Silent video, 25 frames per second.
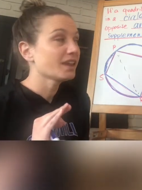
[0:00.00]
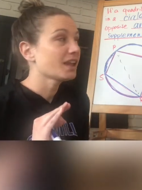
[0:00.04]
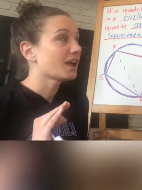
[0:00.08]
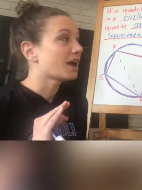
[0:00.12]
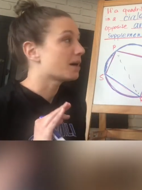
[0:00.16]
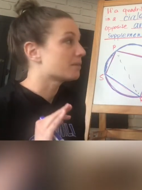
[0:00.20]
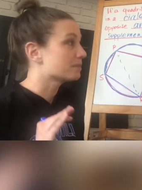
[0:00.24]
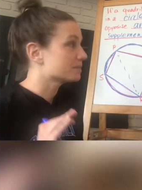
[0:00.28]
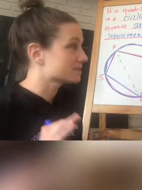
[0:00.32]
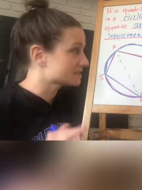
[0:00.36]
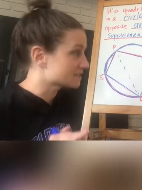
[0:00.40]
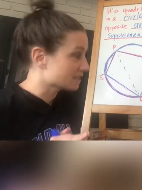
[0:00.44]

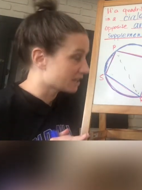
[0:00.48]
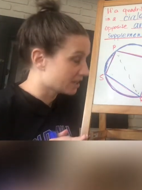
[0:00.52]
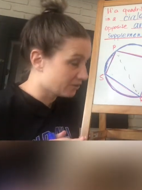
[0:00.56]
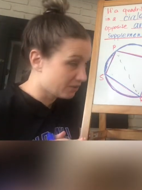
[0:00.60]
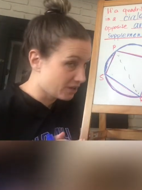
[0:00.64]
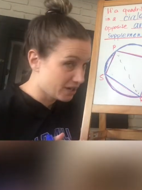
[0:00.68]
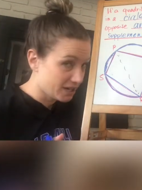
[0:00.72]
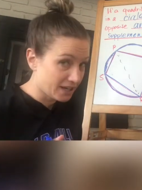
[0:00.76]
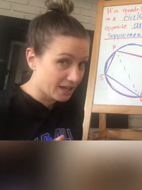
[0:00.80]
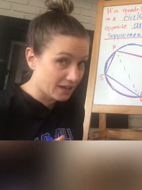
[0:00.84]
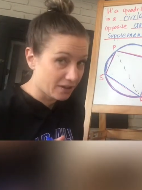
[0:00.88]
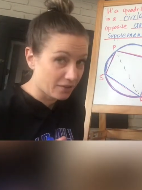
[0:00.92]
I'm going to tell you
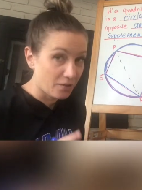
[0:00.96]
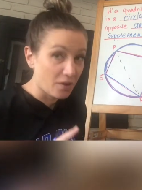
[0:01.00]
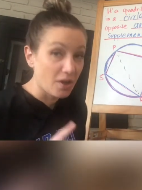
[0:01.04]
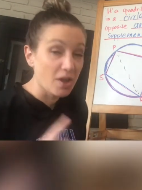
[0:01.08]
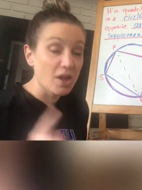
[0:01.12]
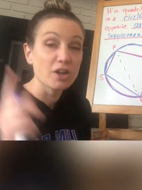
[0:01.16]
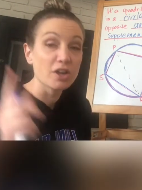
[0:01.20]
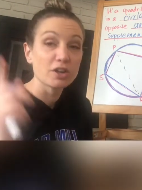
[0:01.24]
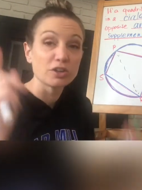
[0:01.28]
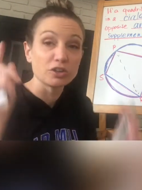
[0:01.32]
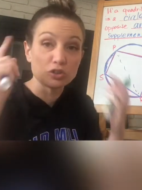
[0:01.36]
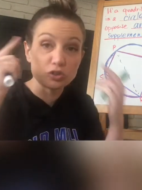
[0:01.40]
right now.
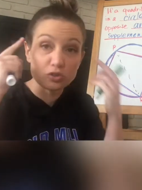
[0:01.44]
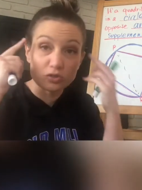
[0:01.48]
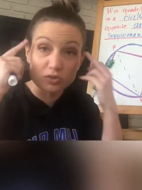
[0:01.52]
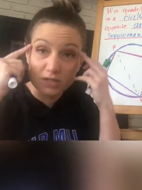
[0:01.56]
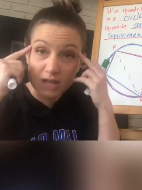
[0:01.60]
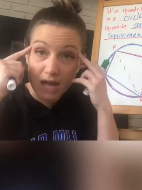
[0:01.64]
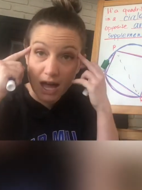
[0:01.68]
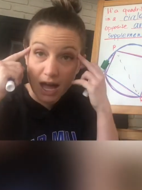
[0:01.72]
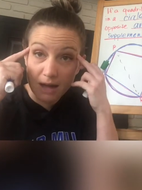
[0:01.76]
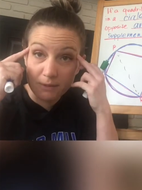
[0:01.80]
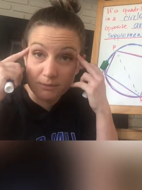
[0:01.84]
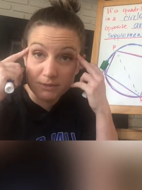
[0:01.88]
Use
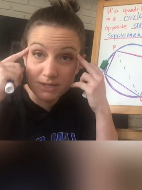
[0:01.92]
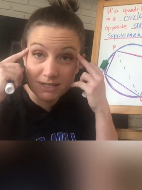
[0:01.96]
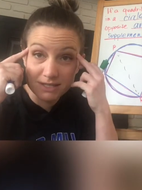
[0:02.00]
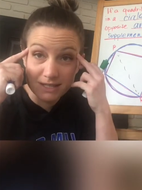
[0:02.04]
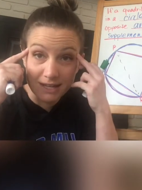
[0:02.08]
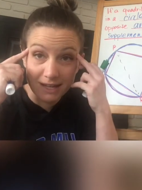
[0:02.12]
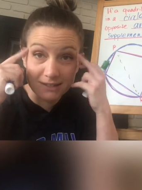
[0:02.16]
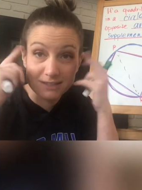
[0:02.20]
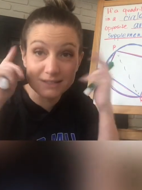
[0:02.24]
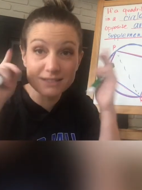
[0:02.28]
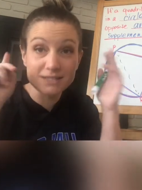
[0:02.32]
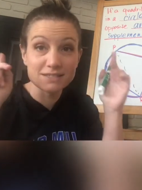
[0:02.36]
common
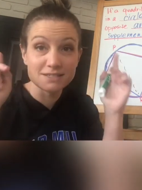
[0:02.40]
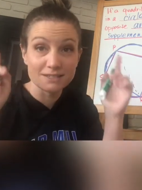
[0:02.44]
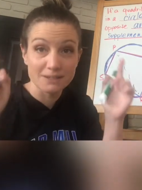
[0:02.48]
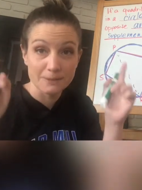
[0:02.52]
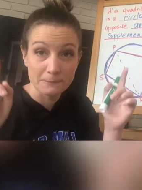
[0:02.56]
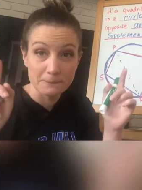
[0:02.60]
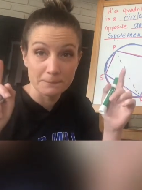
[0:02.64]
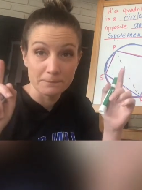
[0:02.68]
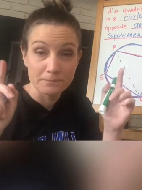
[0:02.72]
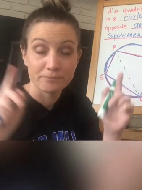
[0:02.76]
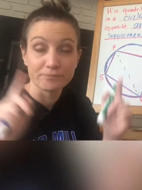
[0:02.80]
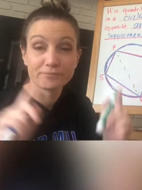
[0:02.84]
sense.
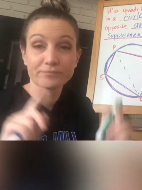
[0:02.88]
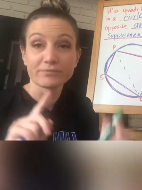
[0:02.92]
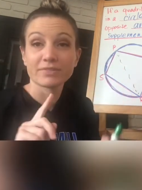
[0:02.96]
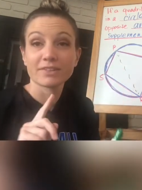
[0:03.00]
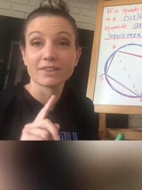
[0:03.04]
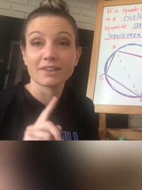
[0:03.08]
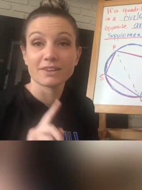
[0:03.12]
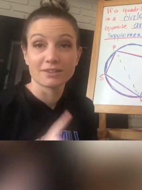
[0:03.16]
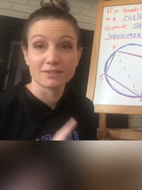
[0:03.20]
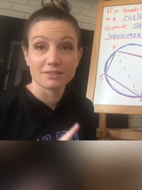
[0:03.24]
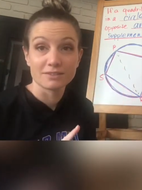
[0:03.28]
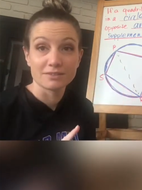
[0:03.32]

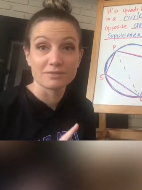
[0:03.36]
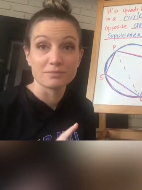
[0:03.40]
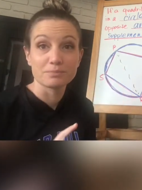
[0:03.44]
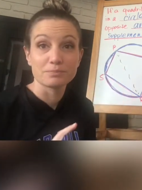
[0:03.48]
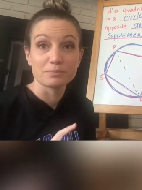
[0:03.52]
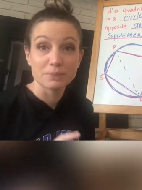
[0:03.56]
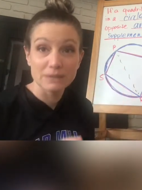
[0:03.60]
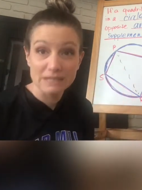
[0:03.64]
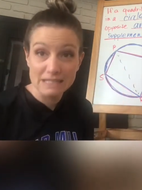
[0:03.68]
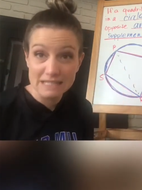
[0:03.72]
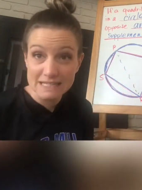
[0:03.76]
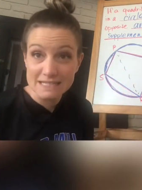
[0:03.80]

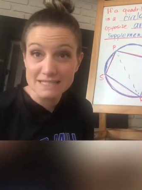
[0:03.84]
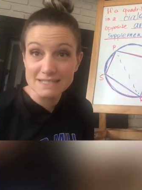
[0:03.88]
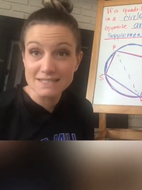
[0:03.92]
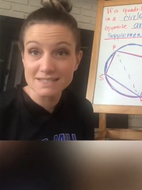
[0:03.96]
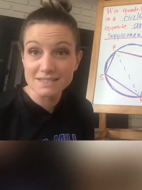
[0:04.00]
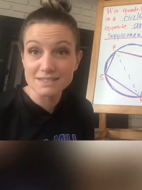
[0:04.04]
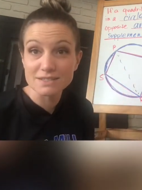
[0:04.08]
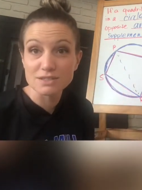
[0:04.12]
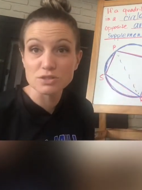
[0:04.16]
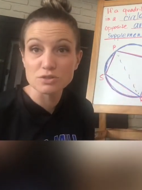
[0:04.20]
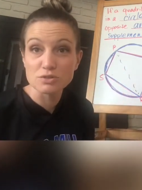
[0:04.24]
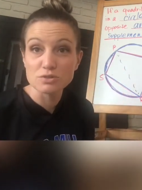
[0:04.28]

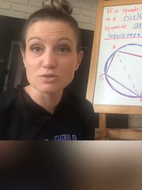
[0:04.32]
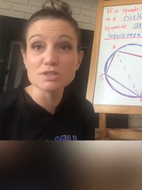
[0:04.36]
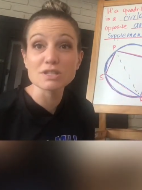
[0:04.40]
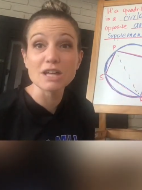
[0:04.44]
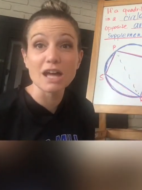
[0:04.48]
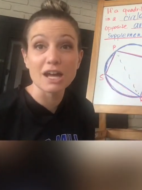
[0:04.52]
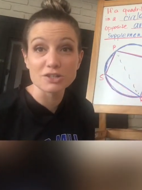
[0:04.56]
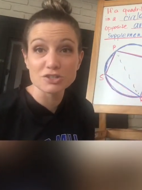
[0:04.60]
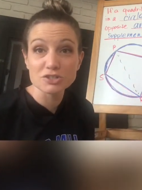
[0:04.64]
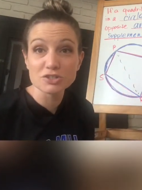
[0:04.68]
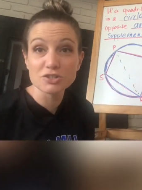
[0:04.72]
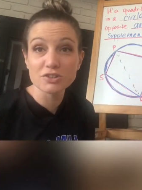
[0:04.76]
Please use
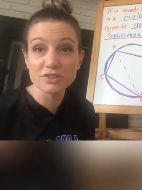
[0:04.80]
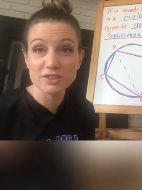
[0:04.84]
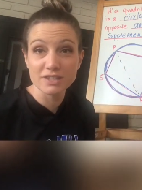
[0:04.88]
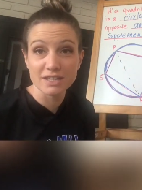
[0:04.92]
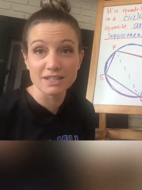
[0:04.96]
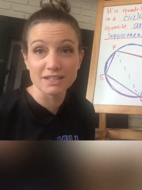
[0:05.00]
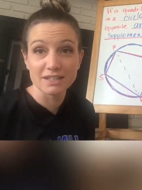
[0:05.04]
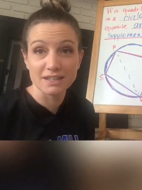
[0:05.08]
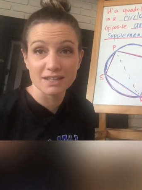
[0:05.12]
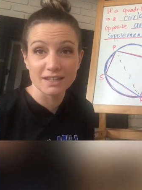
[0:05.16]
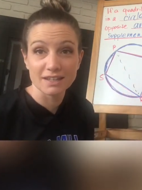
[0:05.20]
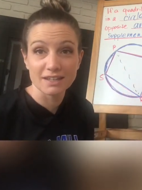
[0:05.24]
logical
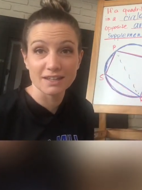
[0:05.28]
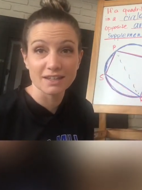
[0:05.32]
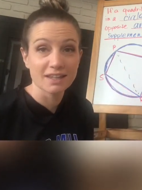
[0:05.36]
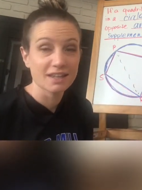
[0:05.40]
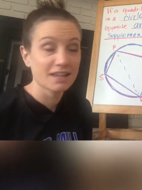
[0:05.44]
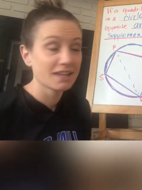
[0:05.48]
thinking.